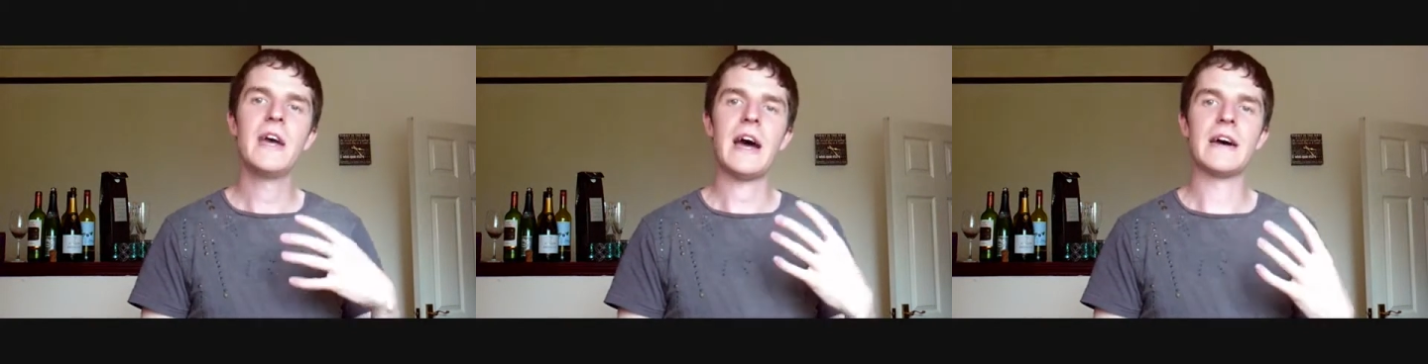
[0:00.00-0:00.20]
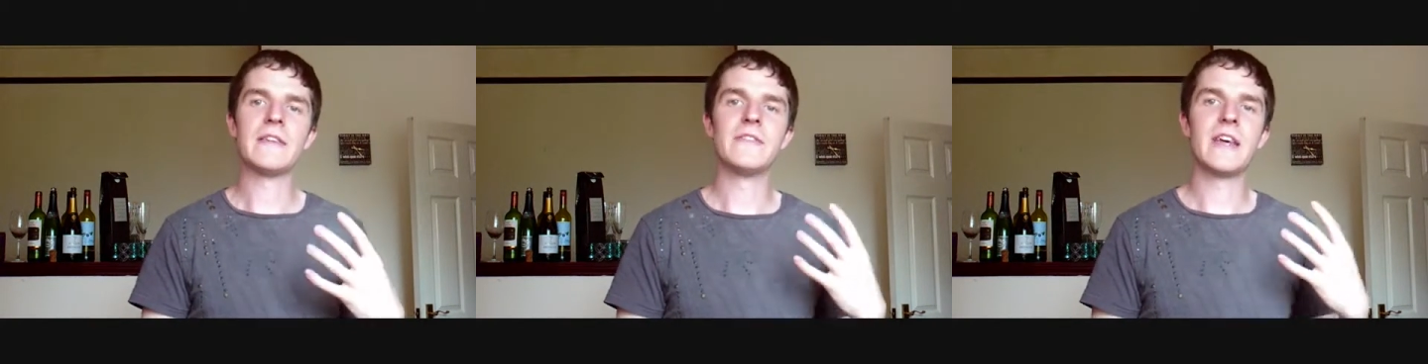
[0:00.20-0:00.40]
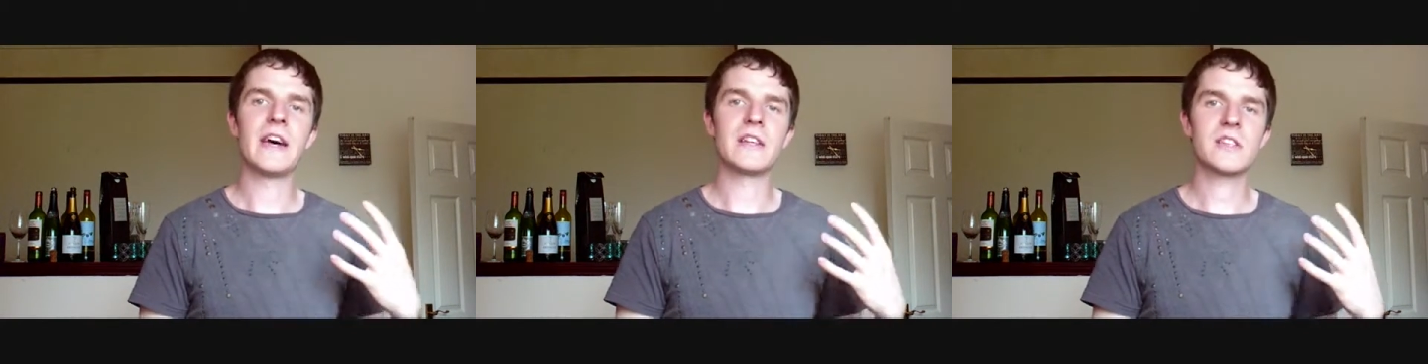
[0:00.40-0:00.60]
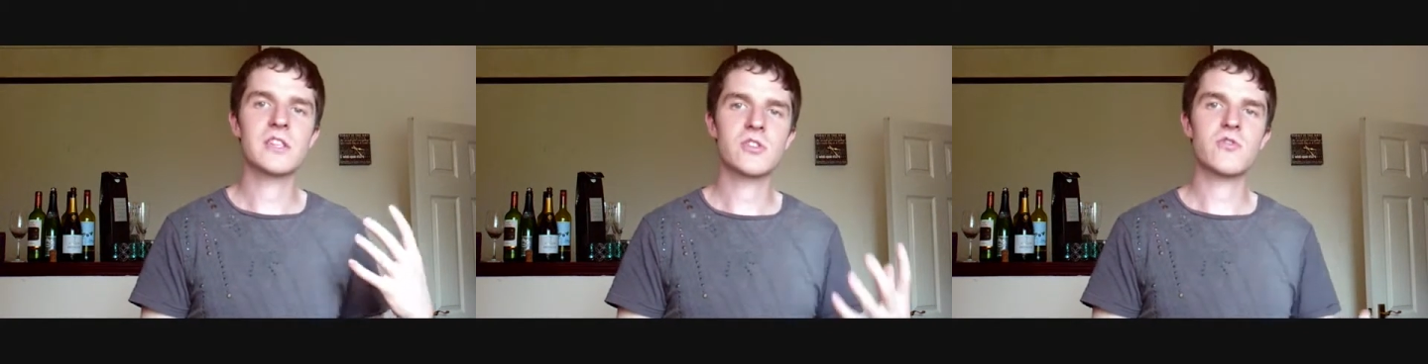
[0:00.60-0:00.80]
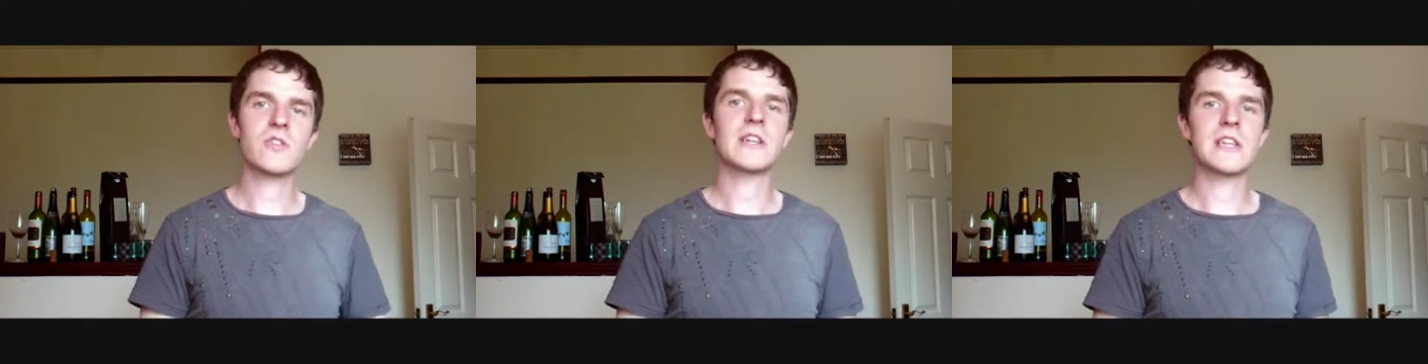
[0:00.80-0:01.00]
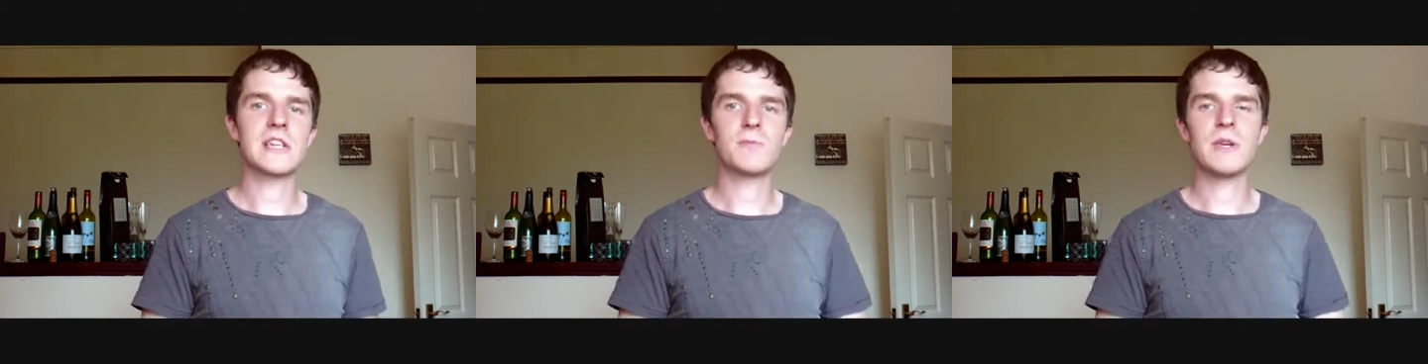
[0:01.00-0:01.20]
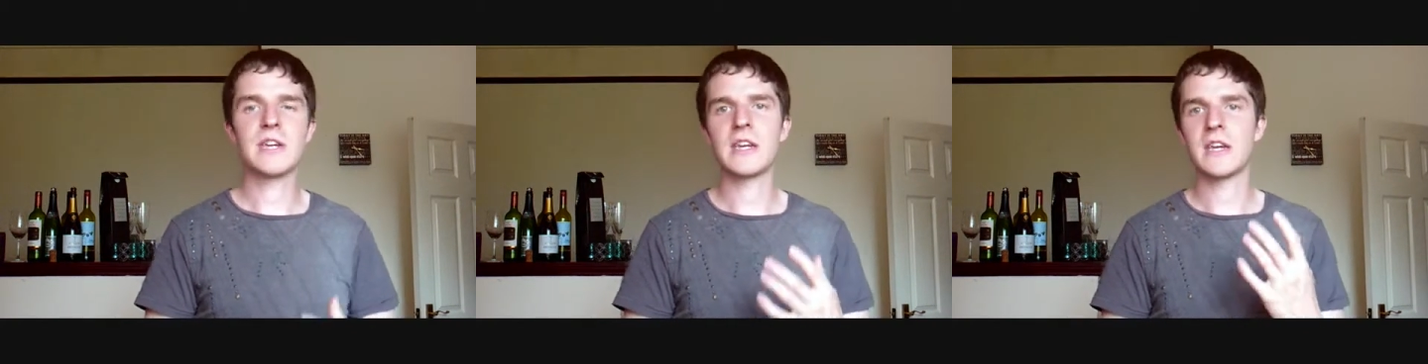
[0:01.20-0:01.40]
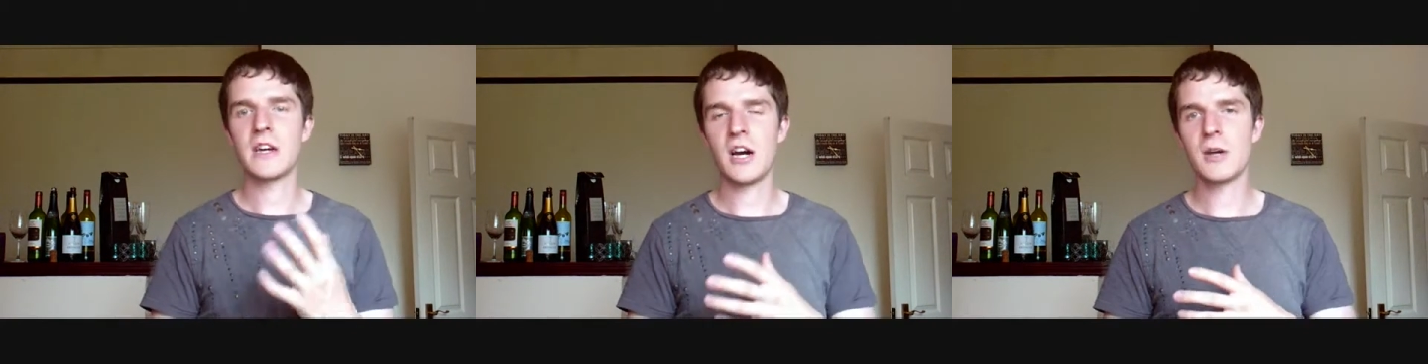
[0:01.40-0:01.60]
and that, strictly
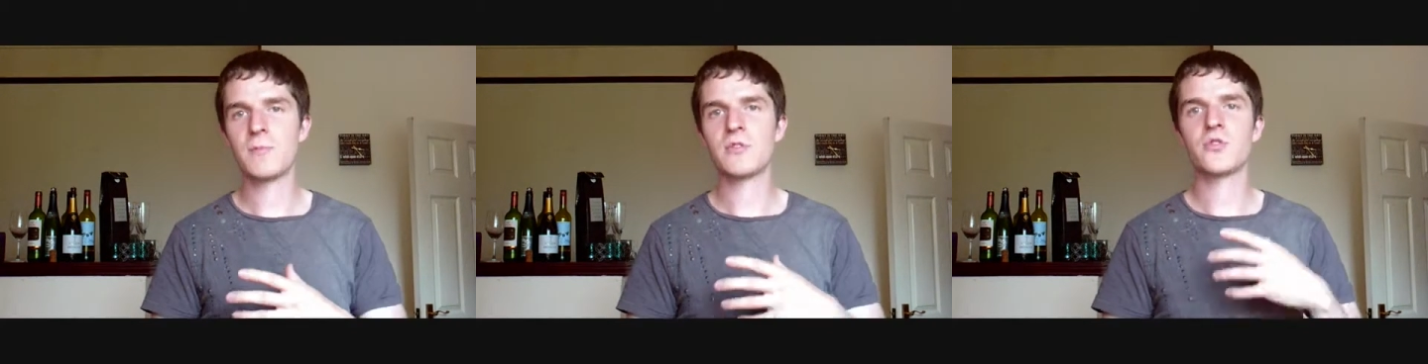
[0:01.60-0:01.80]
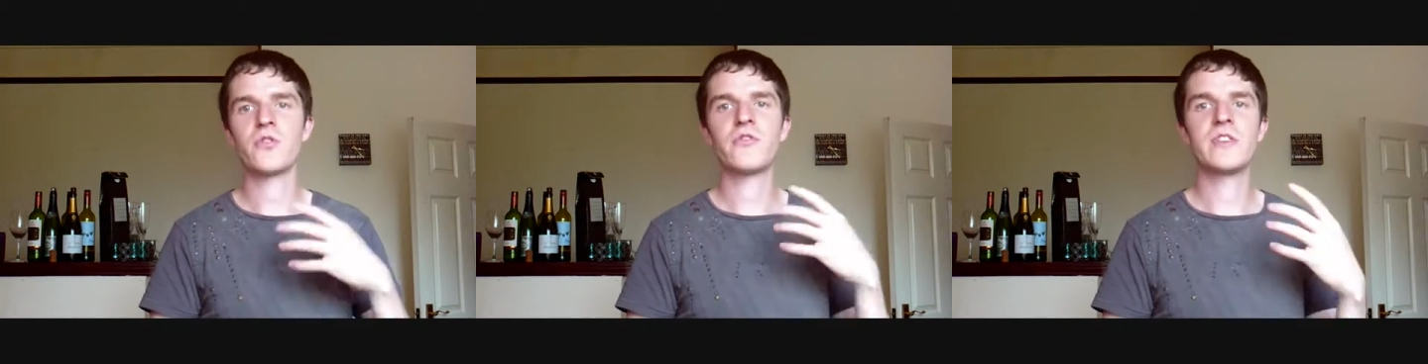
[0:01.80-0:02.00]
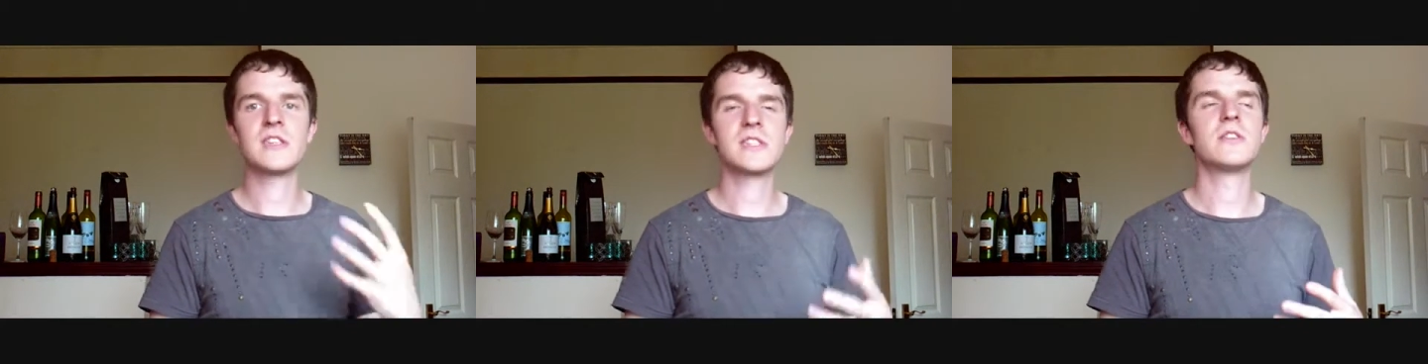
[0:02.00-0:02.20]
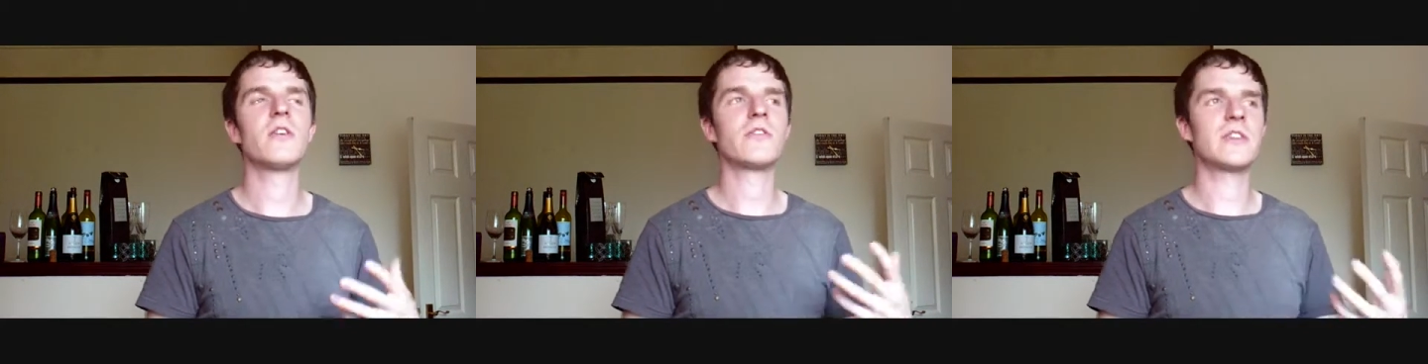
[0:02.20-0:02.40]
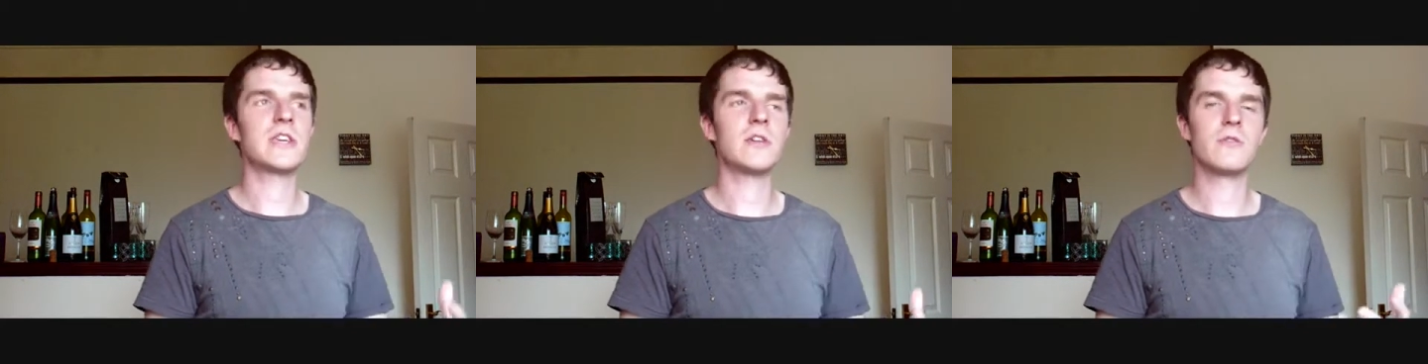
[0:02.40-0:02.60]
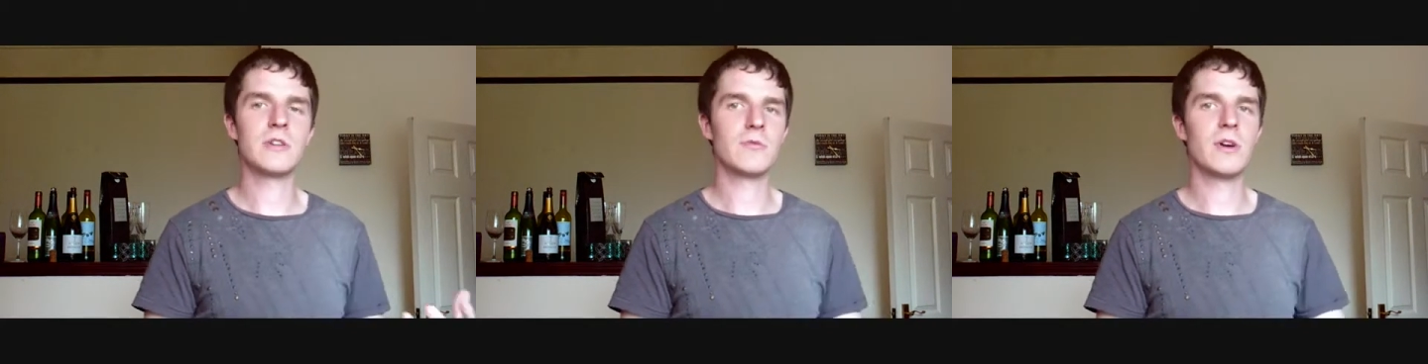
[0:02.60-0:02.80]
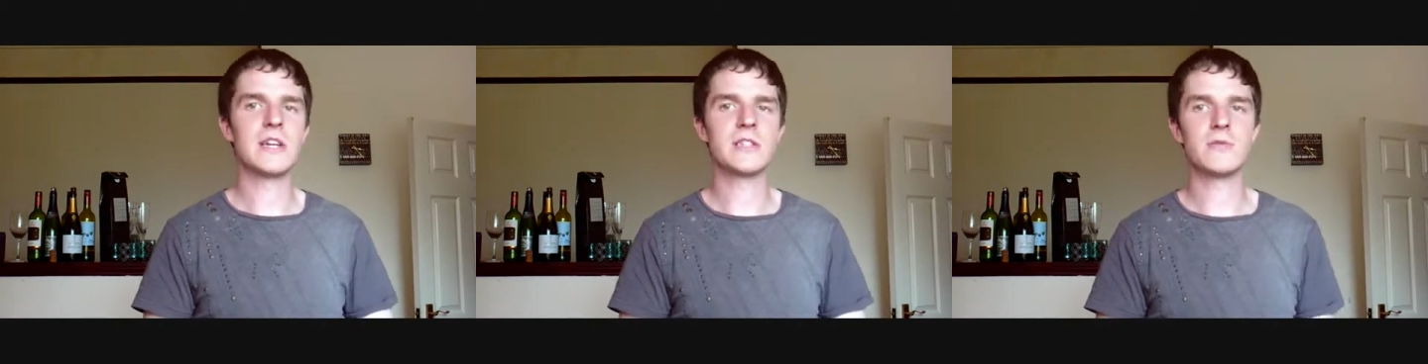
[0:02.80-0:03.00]
speaking, hypertrophy is not the only way